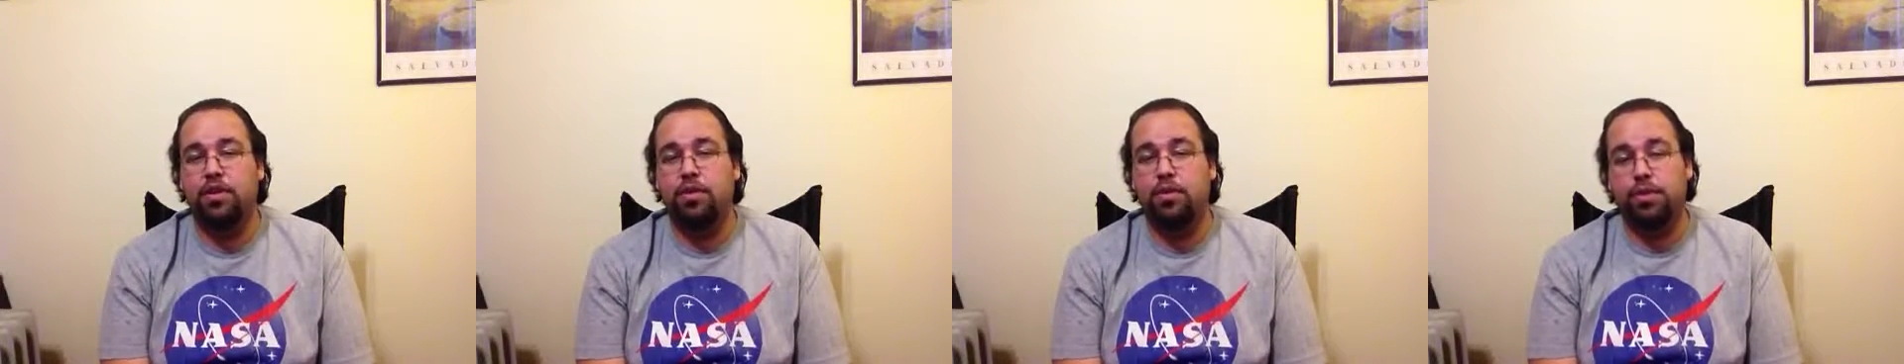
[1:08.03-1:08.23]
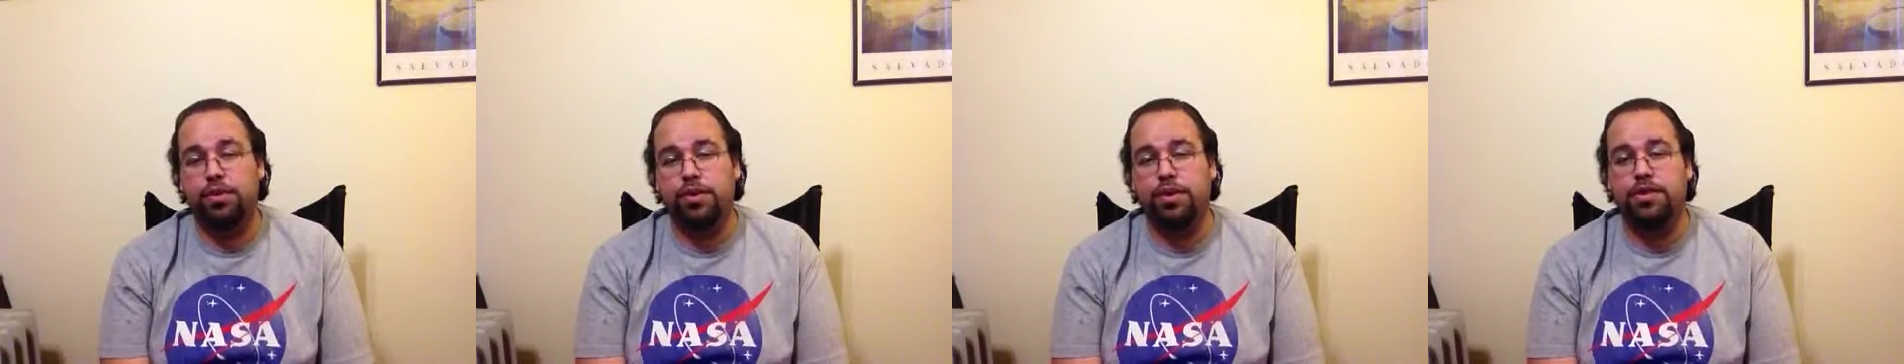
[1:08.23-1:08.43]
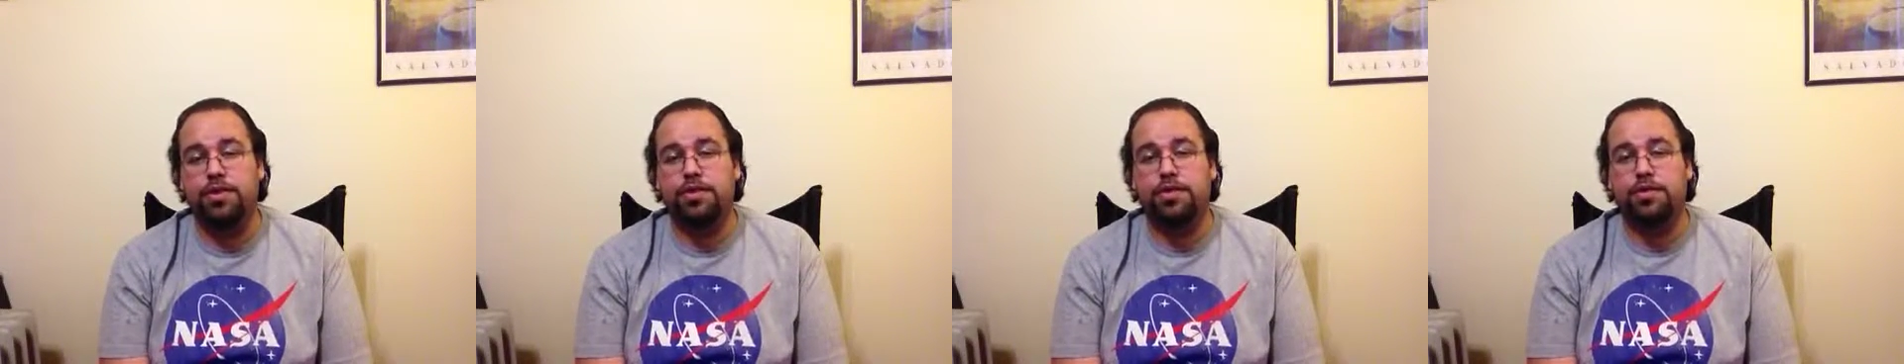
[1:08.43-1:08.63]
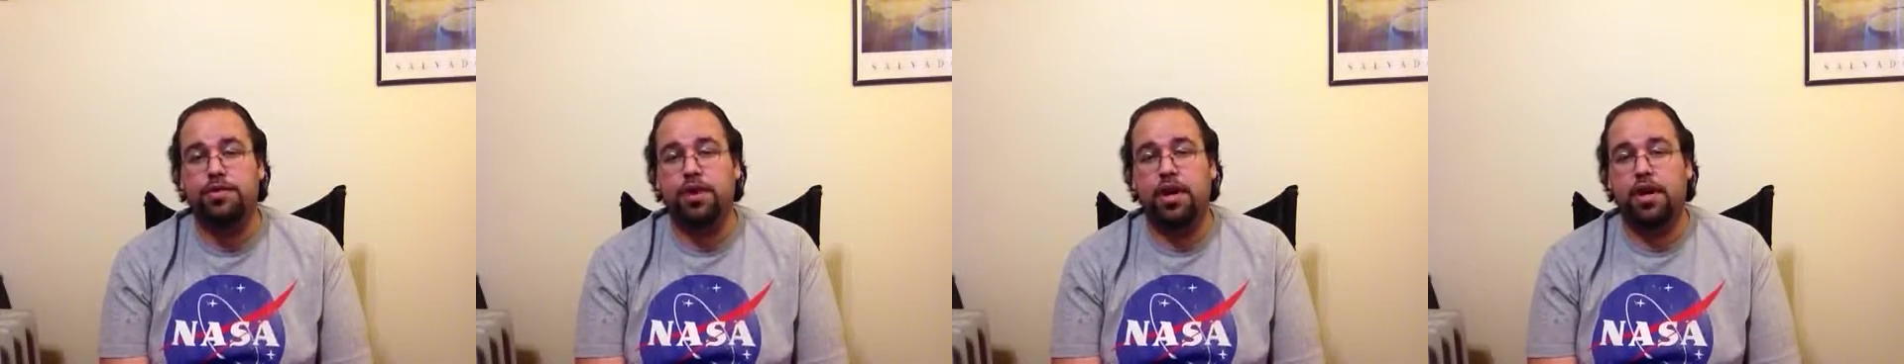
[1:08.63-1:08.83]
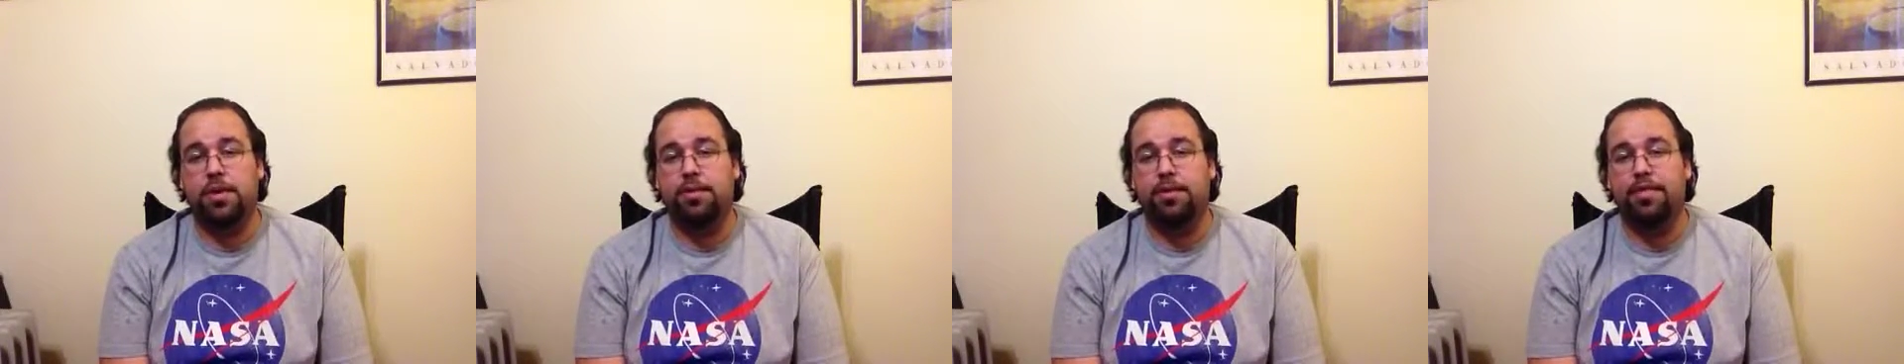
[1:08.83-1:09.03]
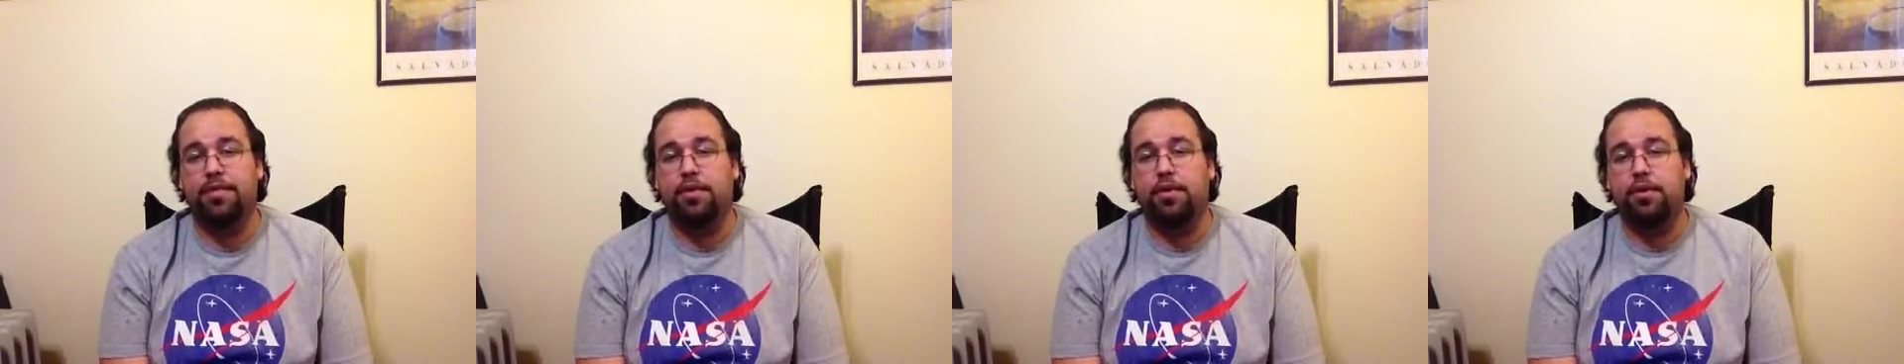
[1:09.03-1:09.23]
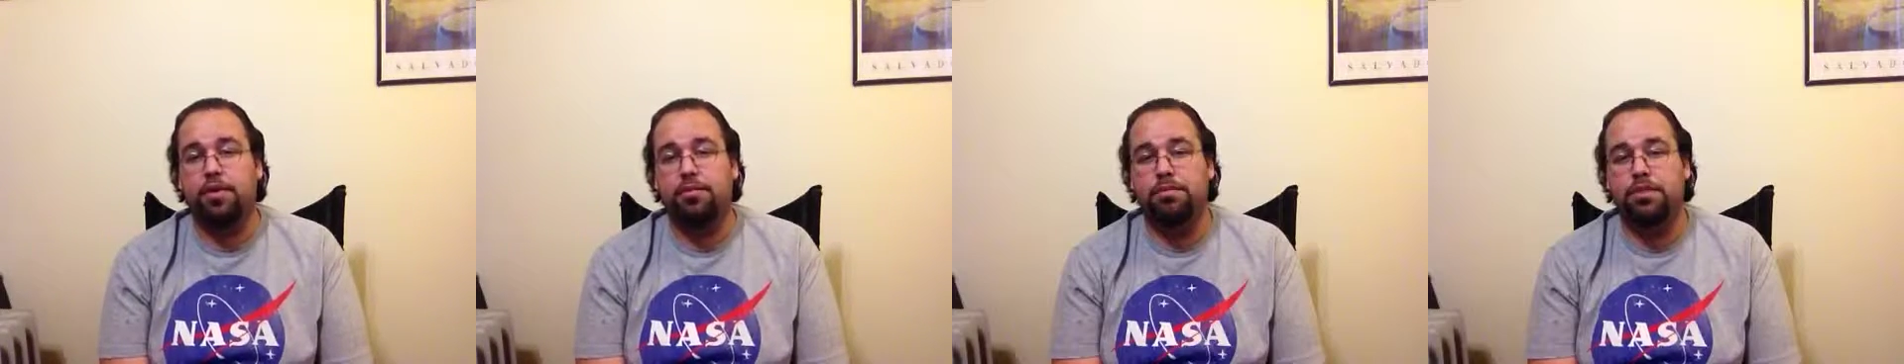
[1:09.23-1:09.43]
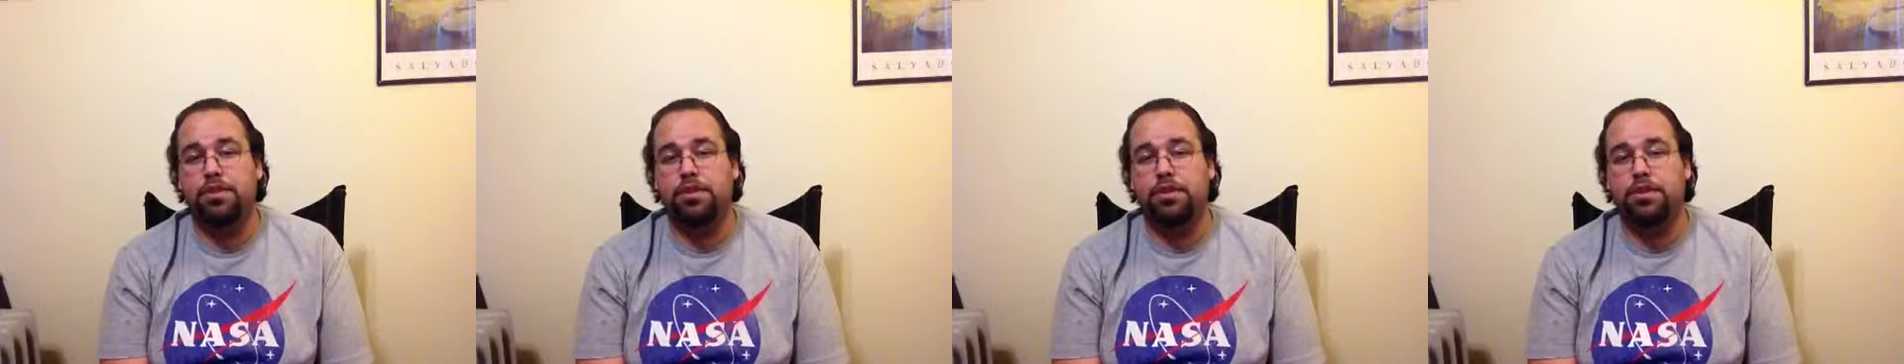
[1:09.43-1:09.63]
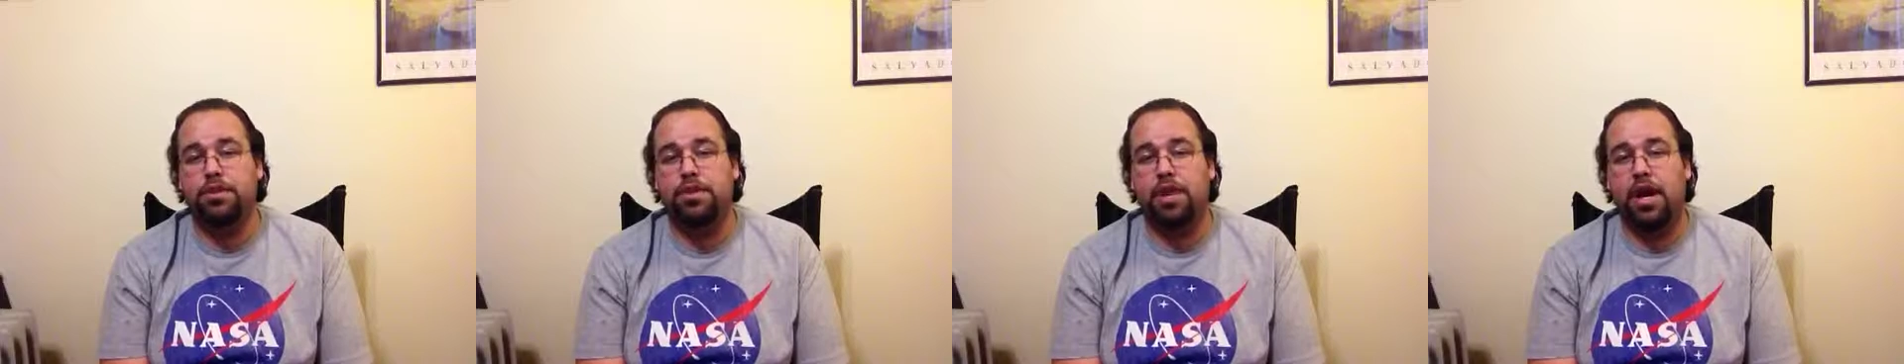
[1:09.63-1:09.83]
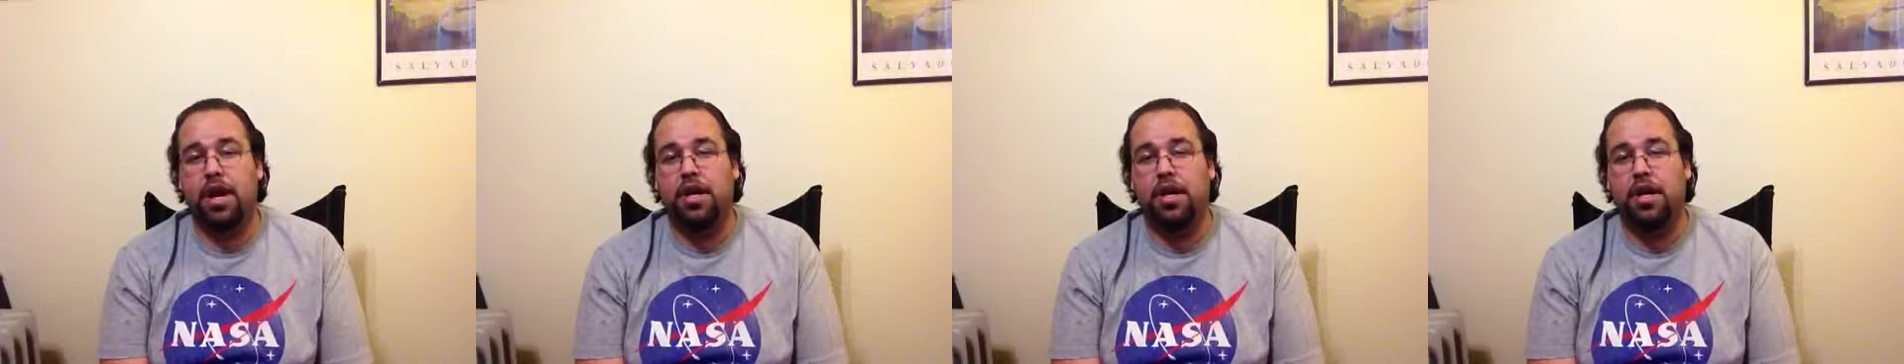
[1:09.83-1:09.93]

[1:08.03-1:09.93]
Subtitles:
Northeast Astronomy Forum's